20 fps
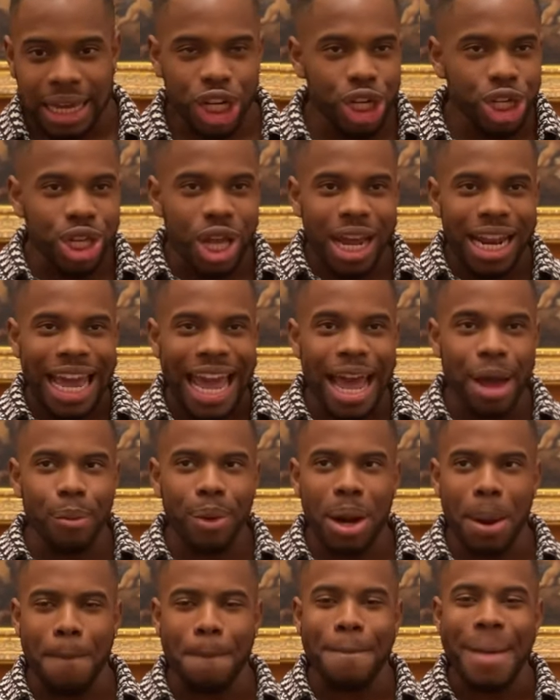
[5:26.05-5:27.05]
he just got hit
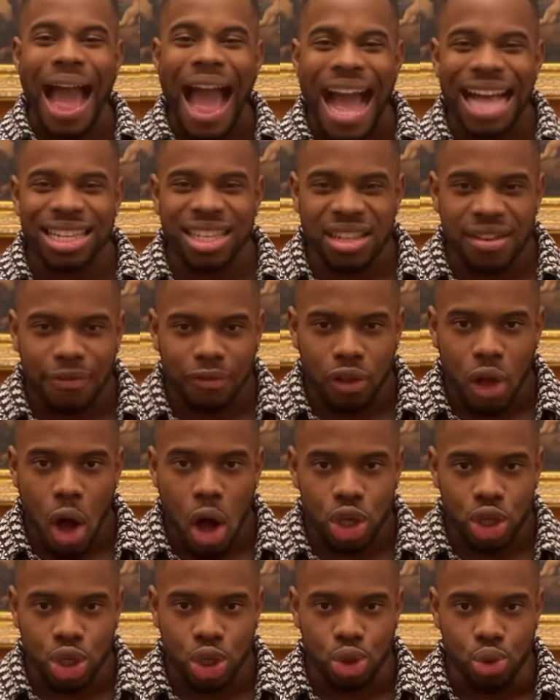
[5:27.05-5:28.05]
with a massive
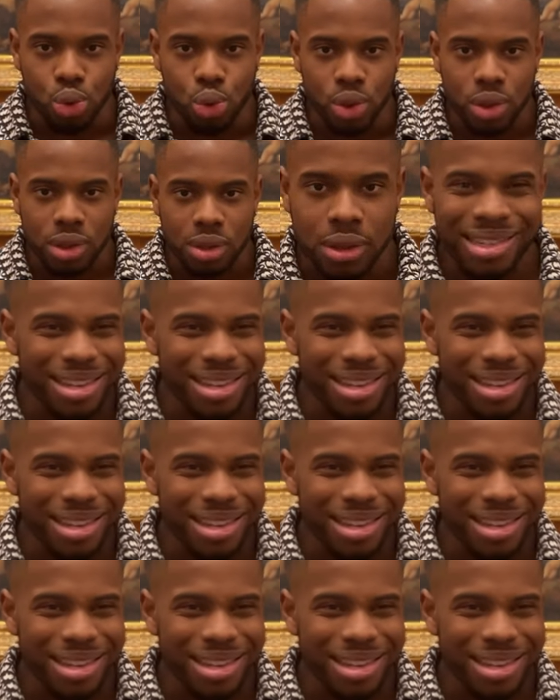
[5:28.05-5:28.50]
lawsuit.